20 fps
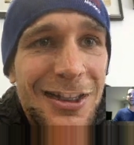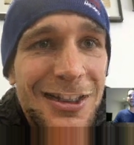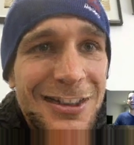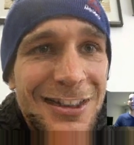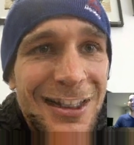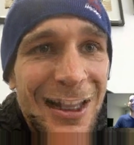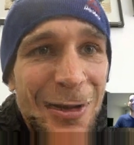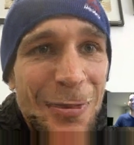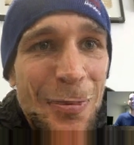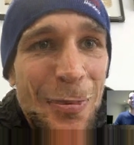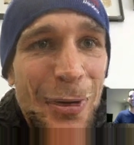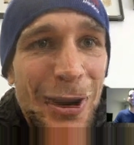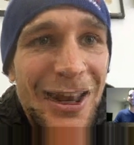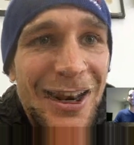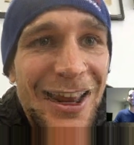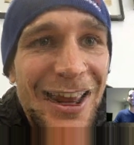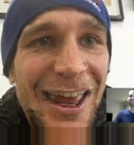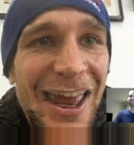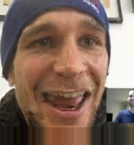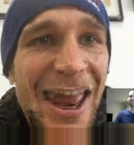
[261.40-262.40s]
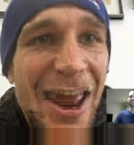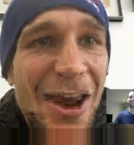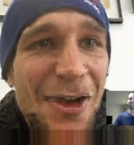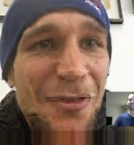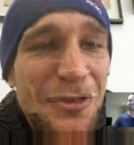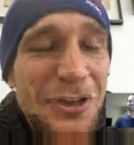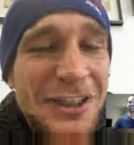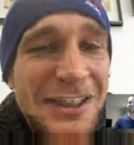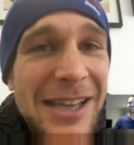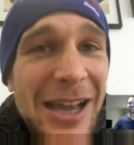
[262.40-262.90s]
It's like that.
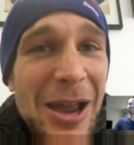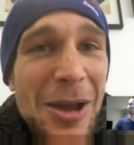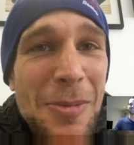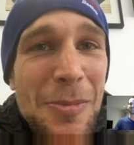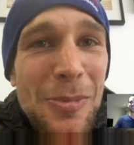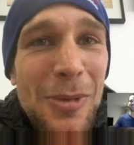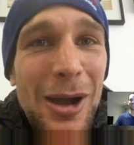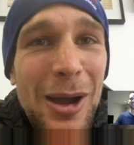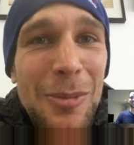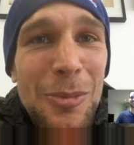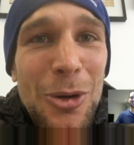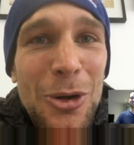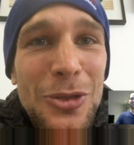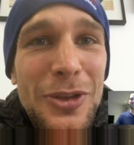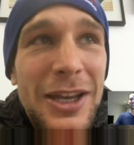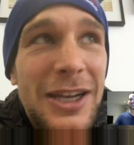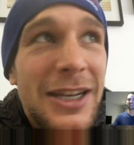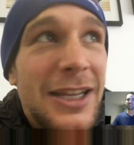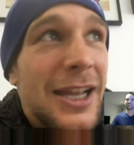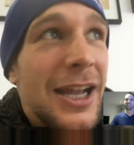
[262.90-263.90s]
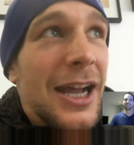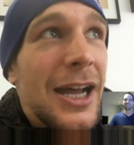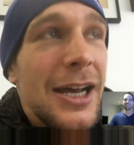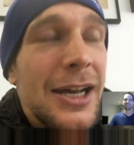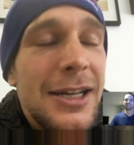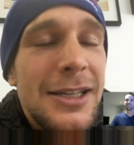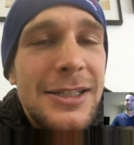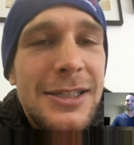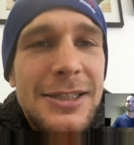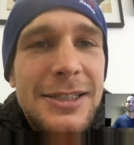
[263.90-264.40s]
Every time I'm on that
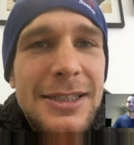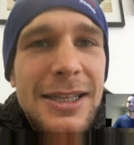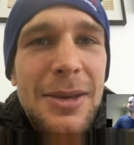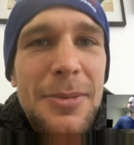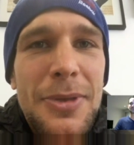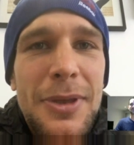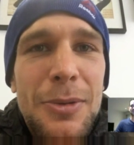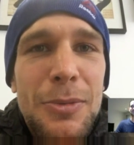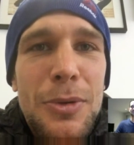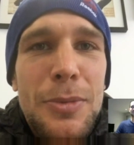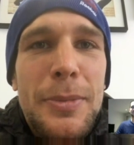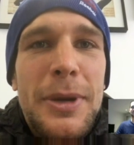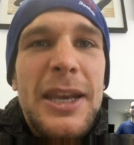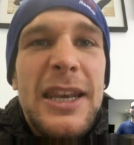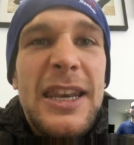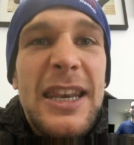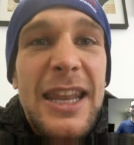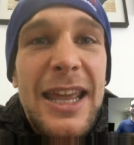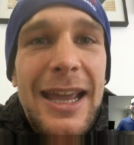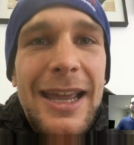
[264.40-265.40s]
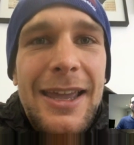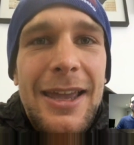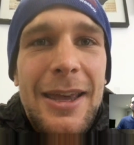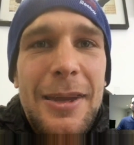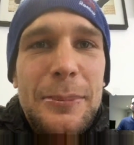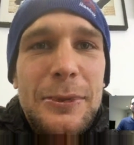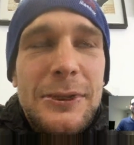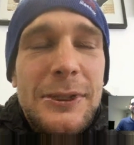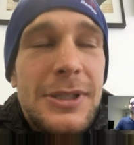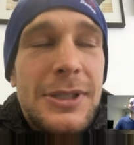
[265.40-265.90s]
card, something with my neck
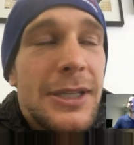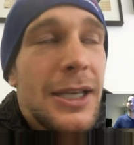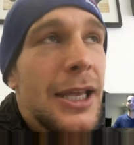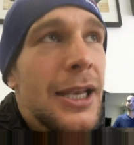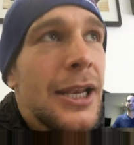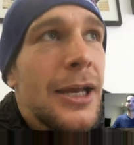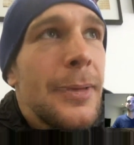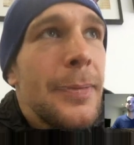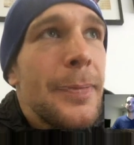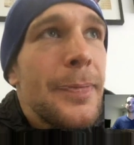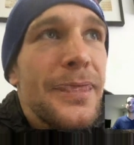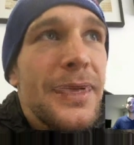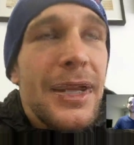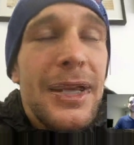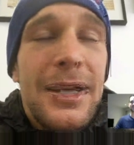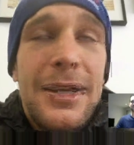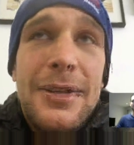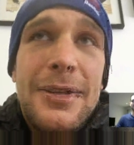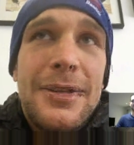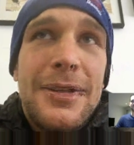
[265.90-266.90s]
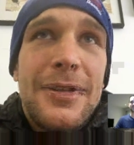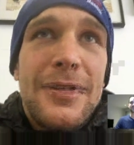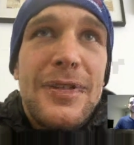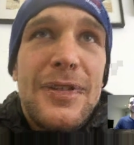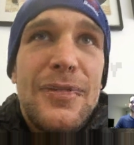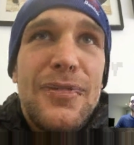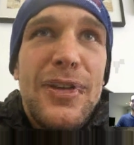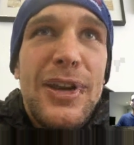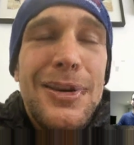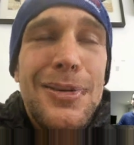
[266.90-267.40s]
happens, and
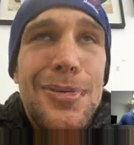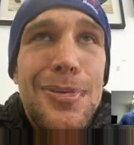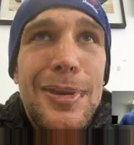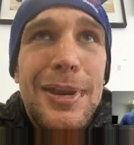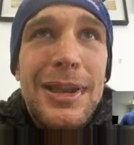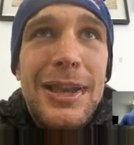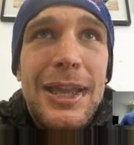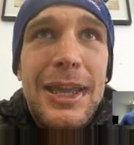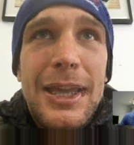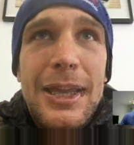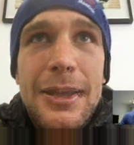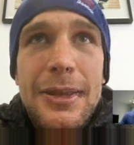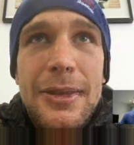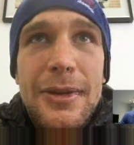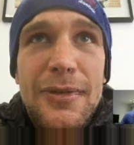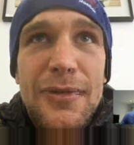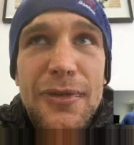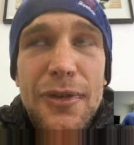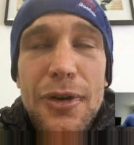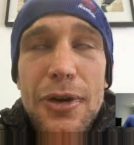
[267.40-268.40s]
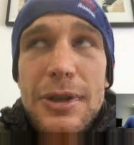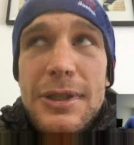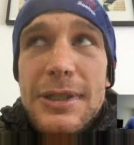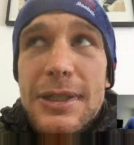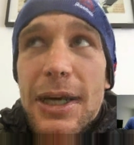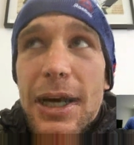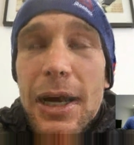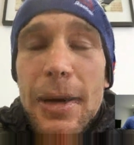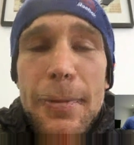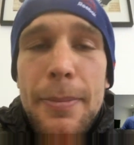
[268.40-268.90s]
the funny thing. Like the first
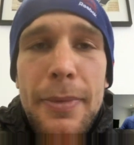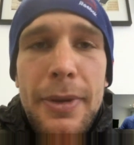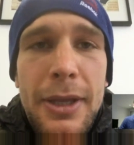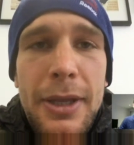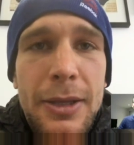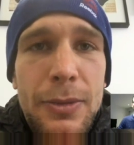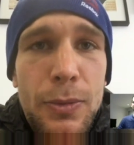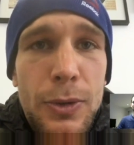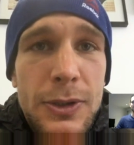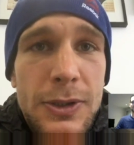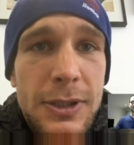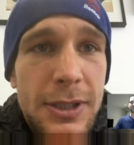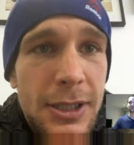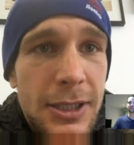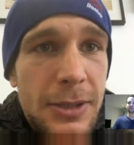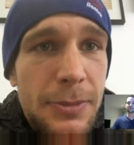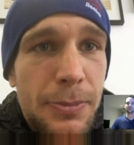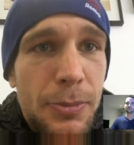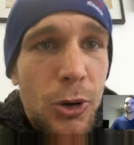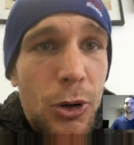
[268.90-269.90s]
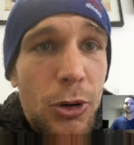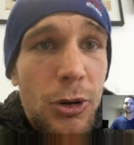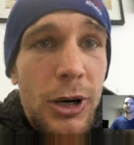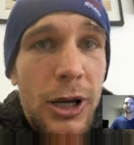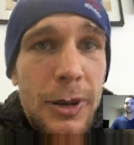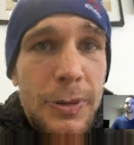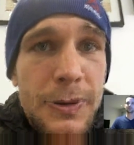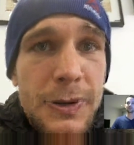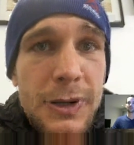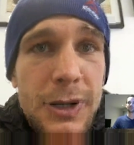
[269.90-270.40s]
time, it was a disc
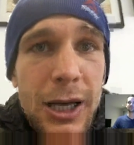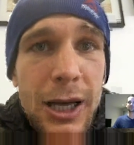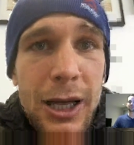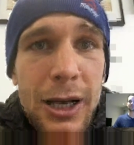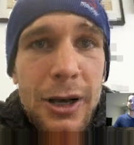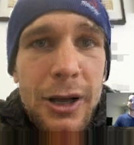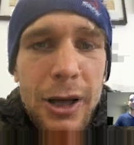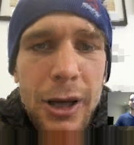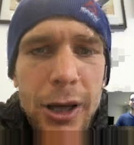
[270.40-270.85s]
prolapse, and